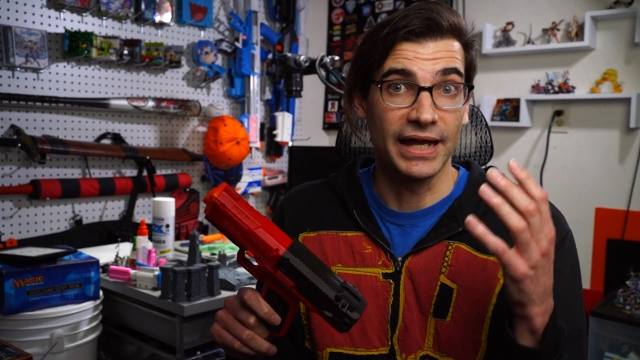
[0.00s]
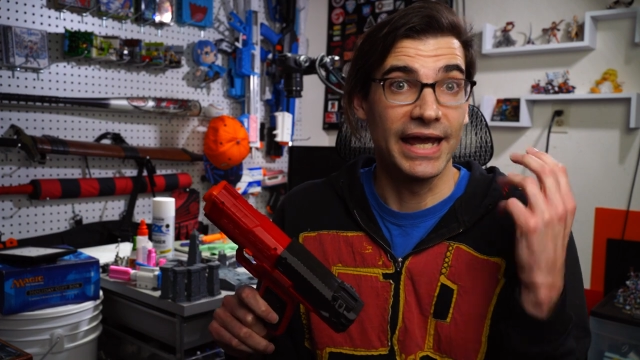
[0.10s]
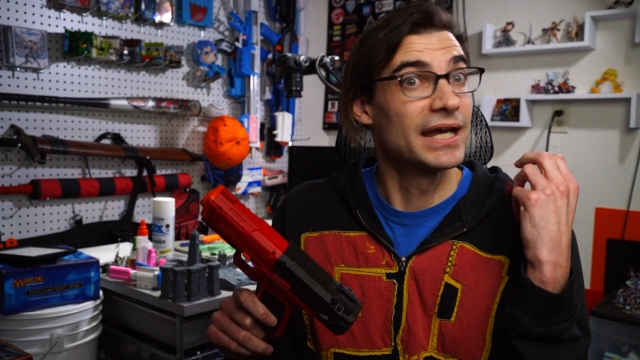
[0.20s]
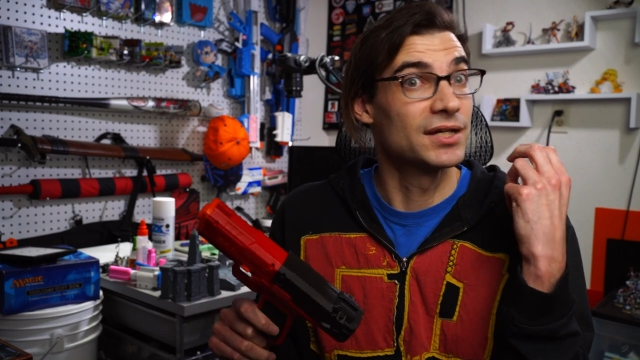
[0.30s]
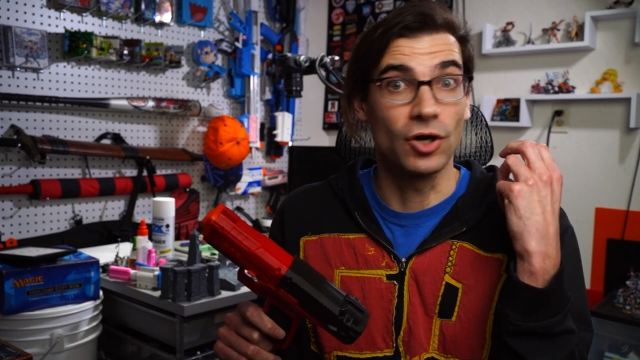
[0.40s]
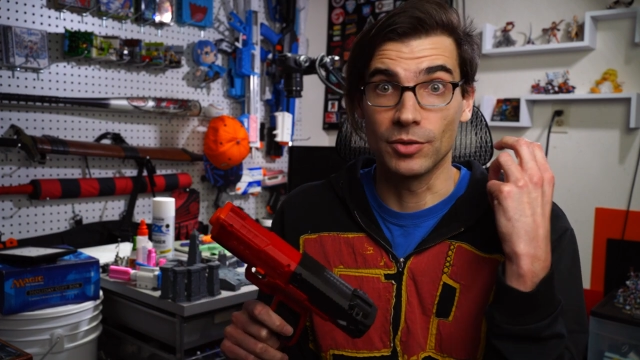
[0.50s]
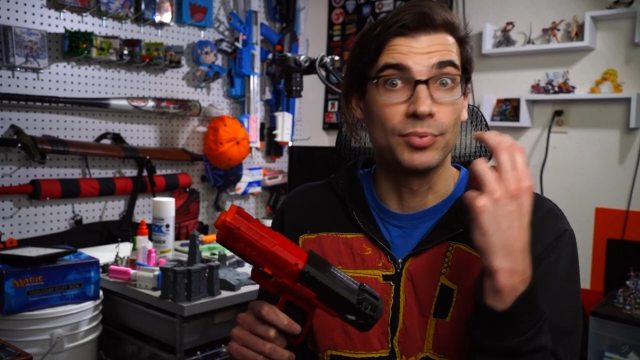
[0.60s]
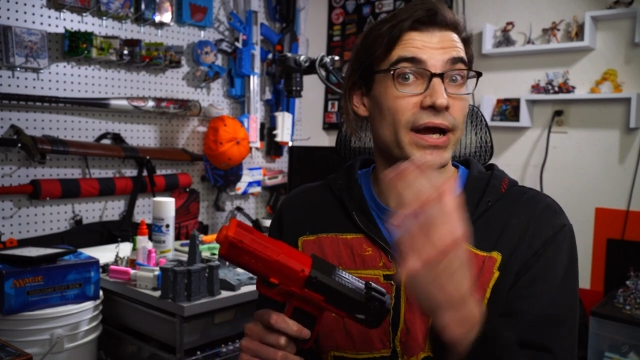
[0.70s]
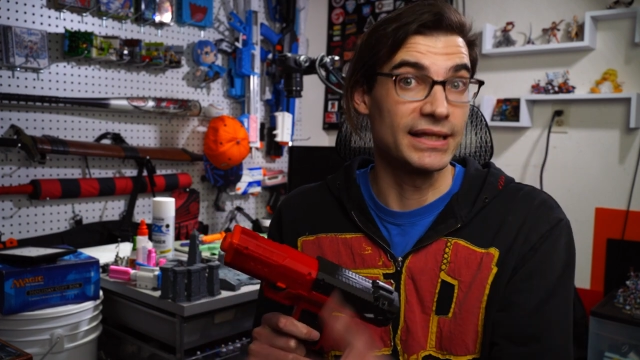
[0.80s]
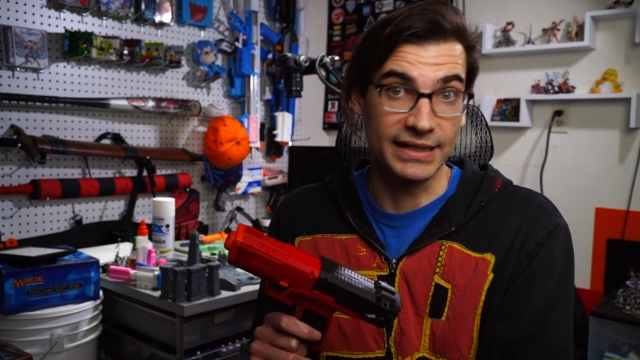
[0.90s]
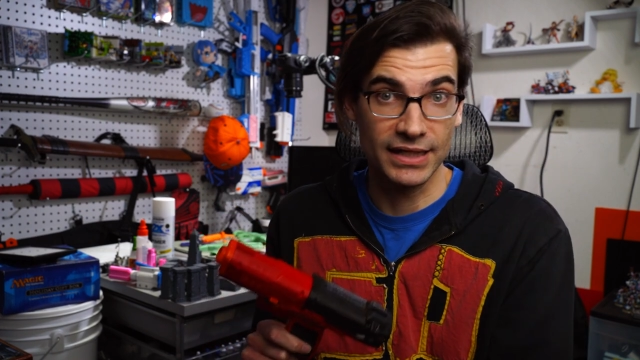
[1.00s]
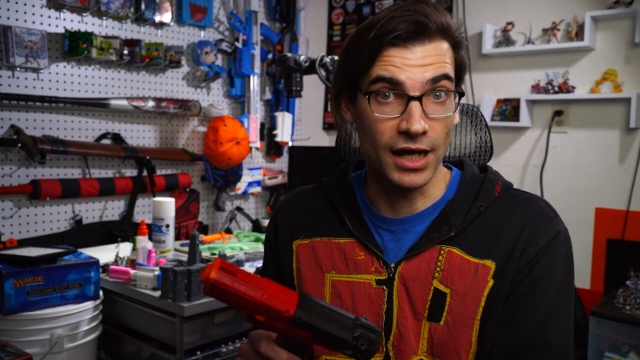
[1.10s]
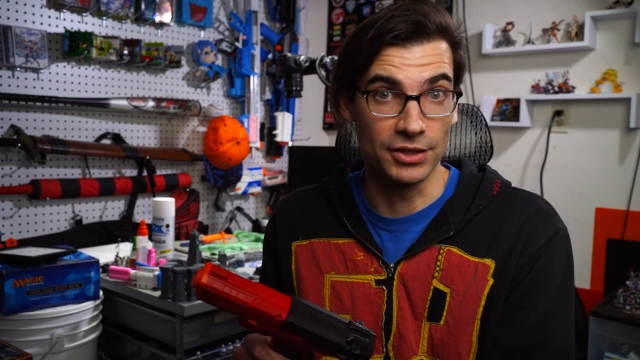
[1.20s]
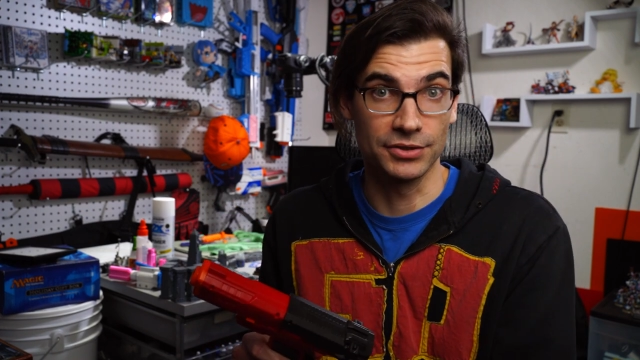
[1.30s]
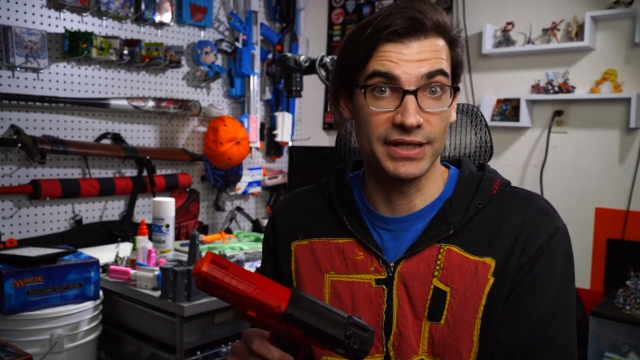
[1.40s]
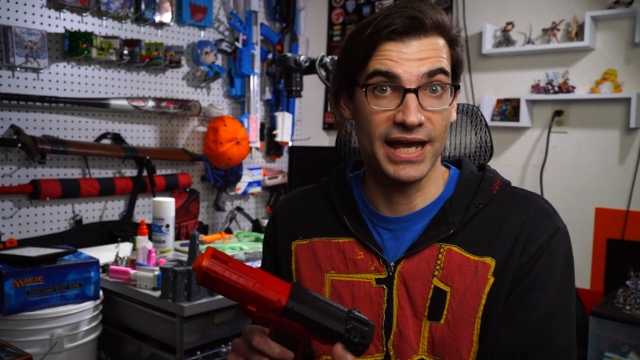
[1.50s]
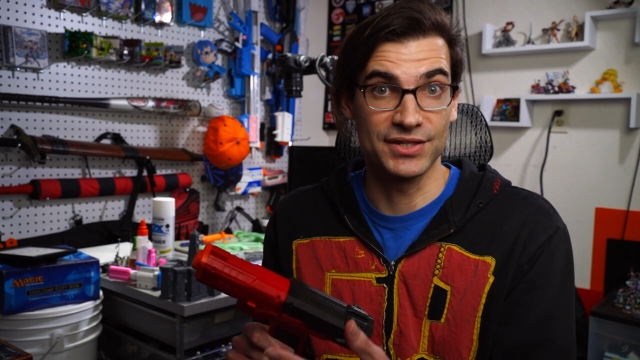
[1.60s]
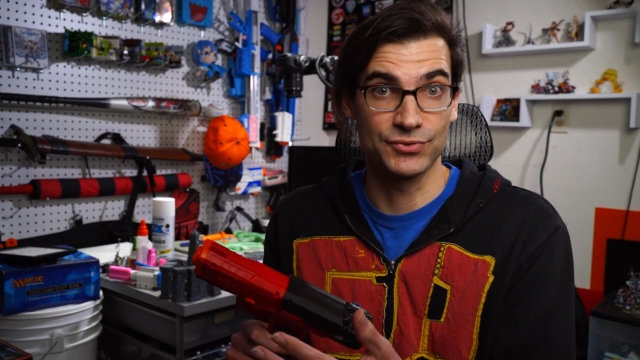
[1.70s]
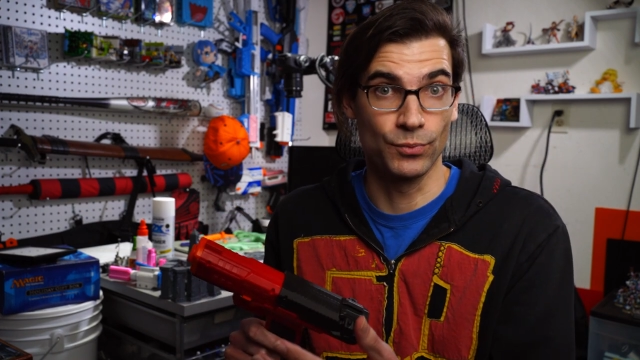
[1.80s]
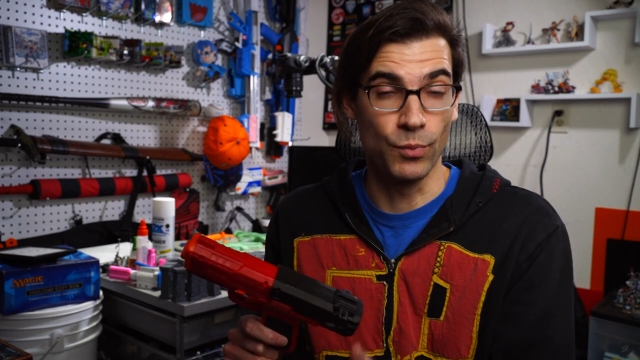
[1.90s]
and are brightly colored
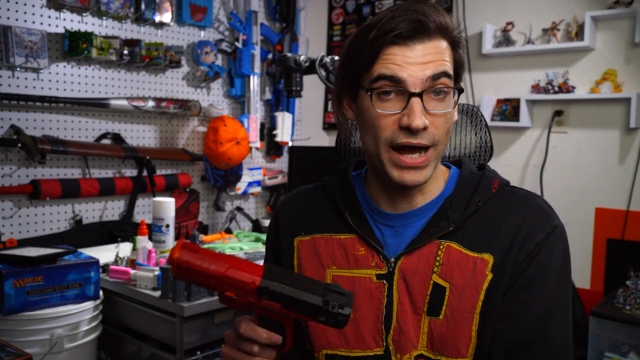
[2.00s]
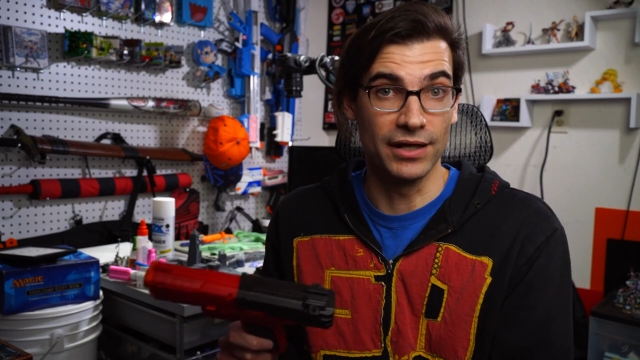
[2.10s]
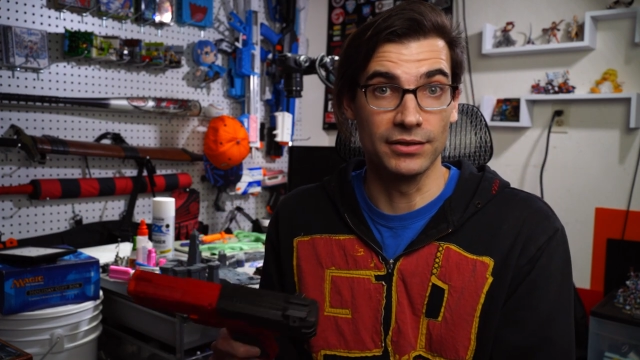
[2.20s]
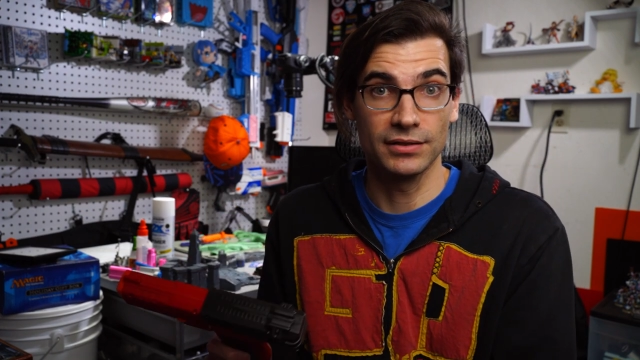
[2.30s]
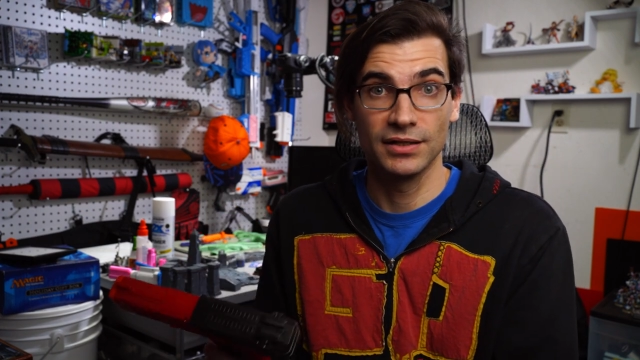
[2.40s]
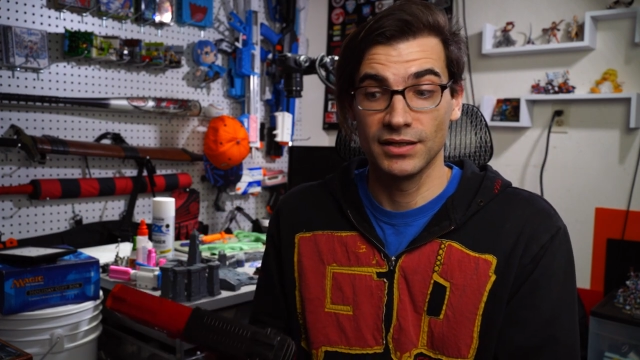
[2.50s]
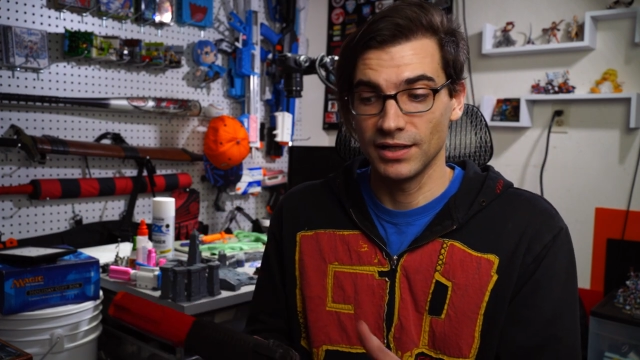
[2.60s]
as well.